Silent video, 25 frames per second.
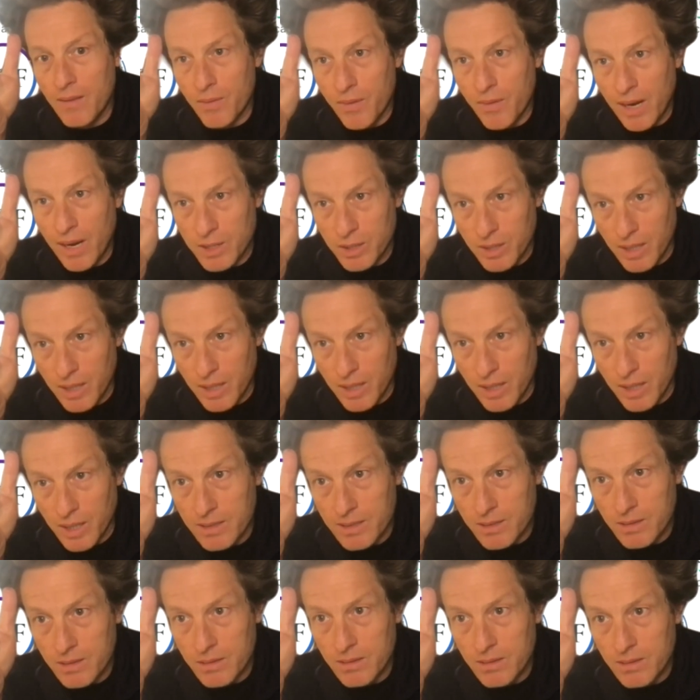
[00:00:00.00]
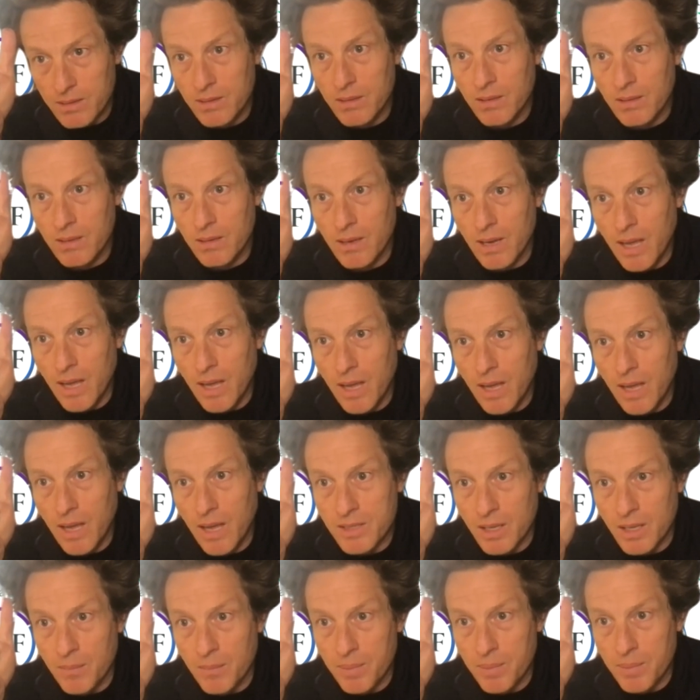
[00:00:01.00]
for Fragile X. And
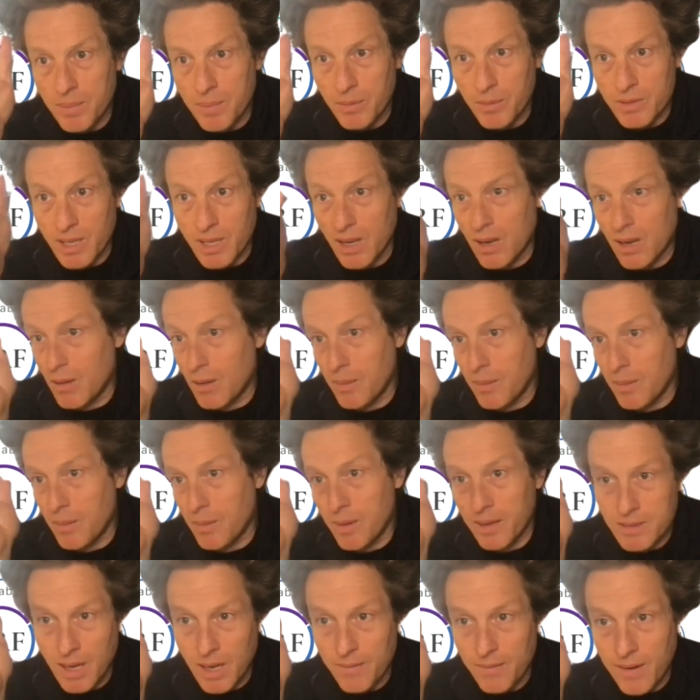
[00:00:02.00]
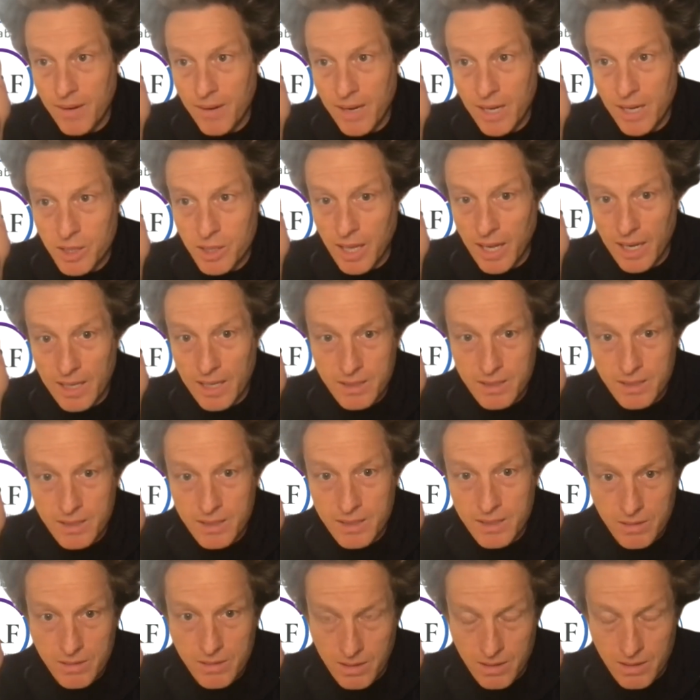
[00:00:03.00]
then some people say, oh, it's not Fragile
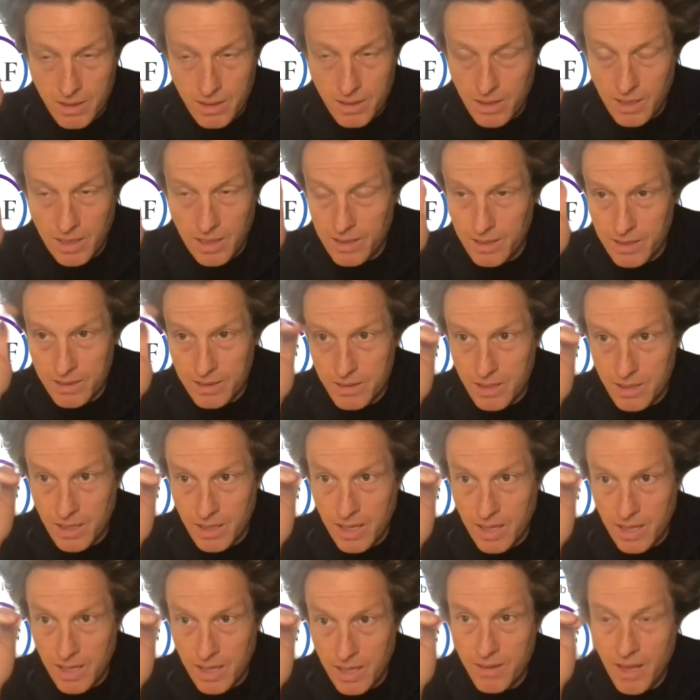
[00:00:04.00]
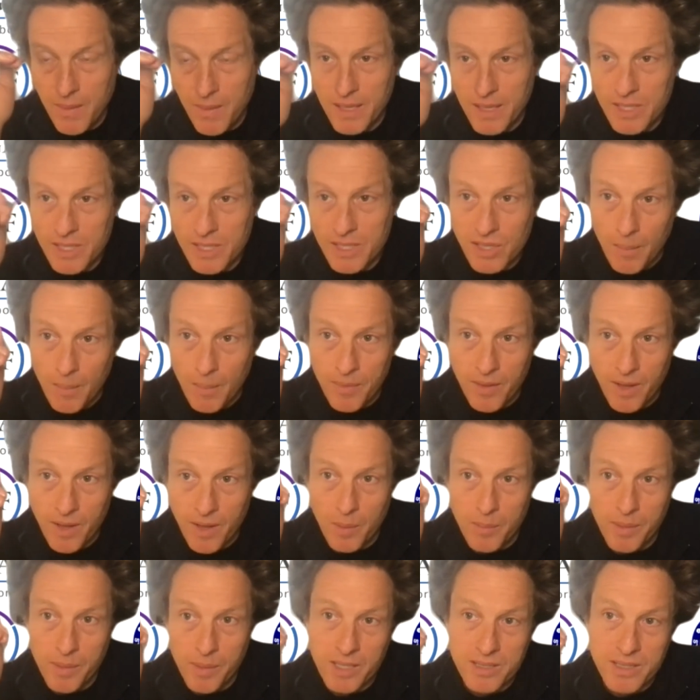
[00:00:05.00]
X, it's not, and, and, and they
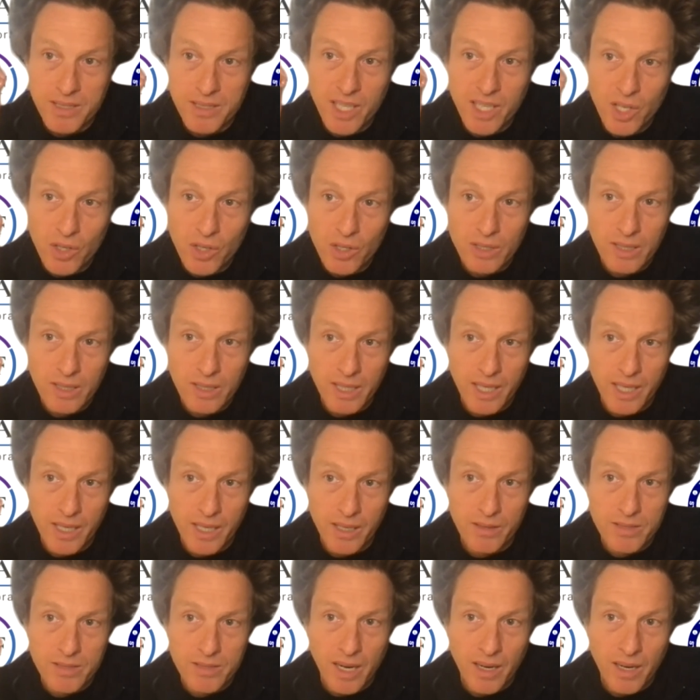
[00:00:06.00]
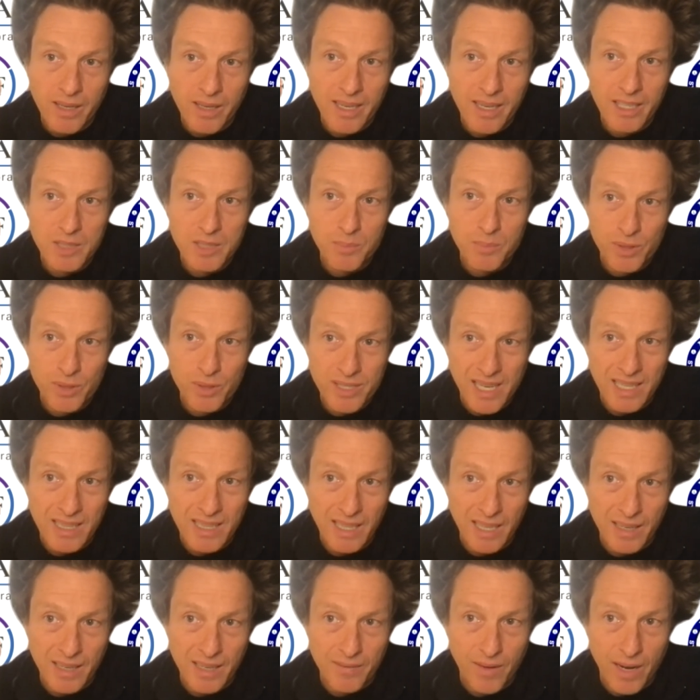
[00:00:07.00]
stop there because in the early years, our kids
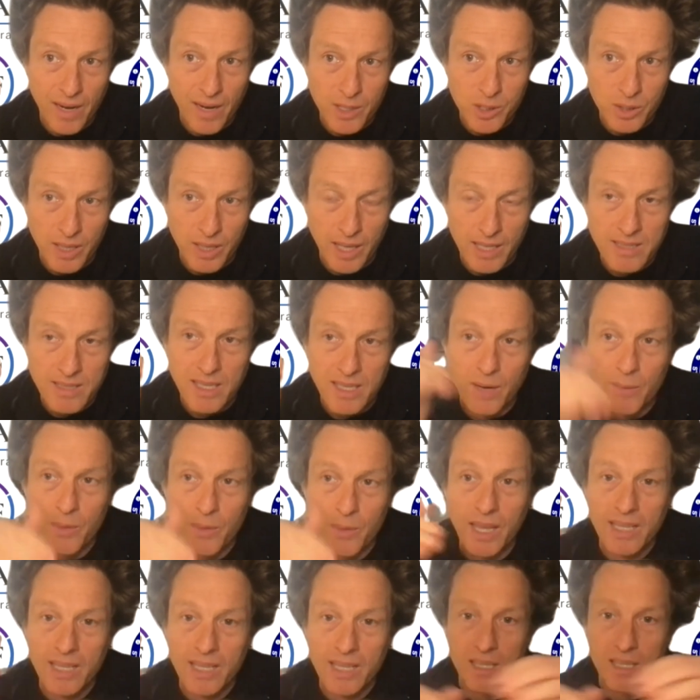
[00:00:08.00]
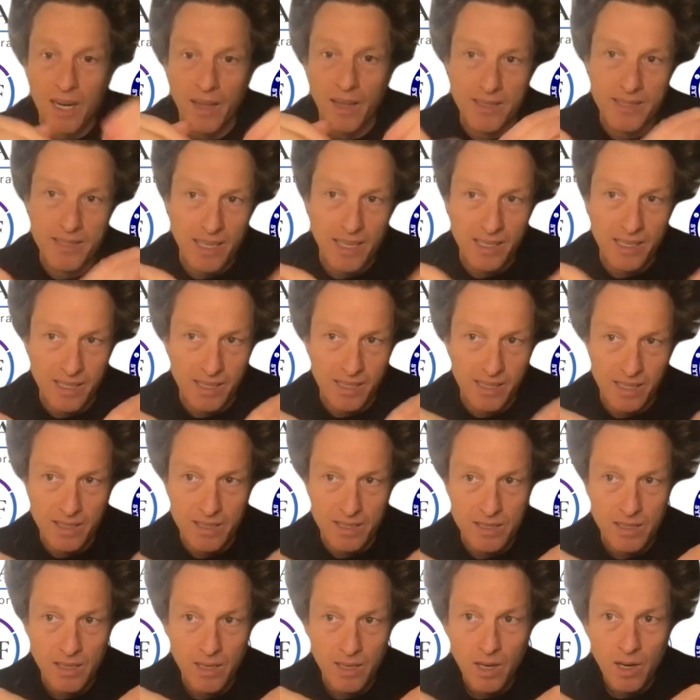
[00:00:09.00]
present like Fragile X. And I realize a lot of these
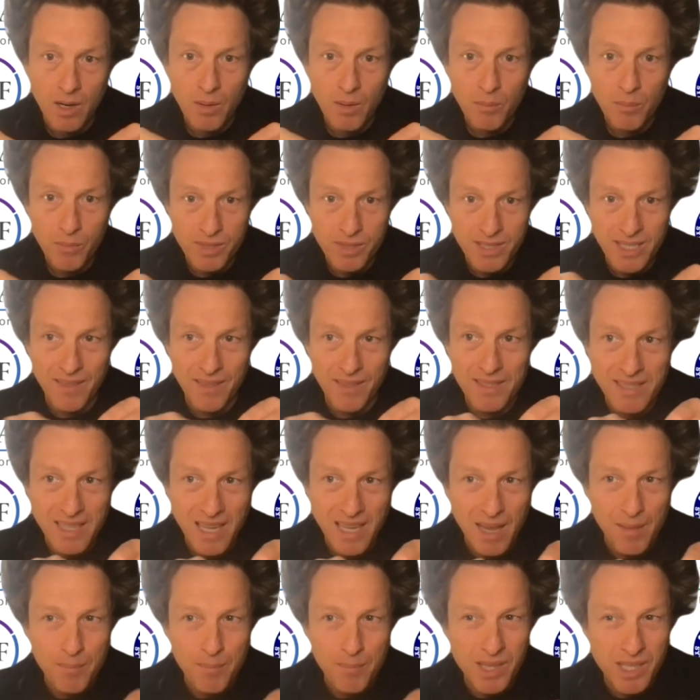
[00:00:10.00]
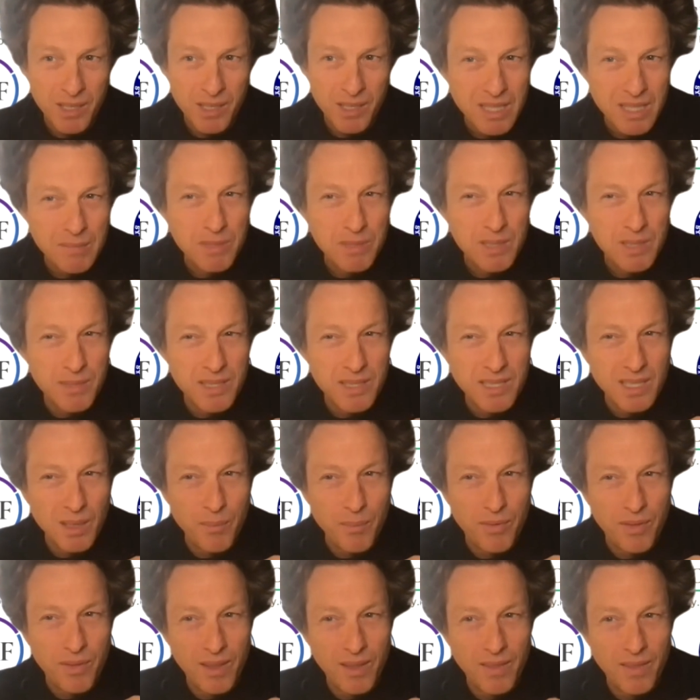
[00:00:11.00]
NDDs present the same, but there seems to be
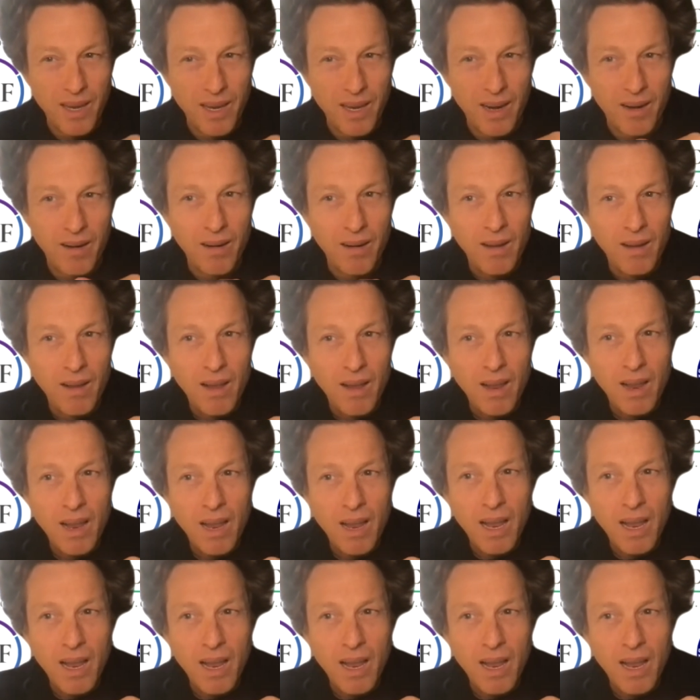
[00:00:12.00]
something there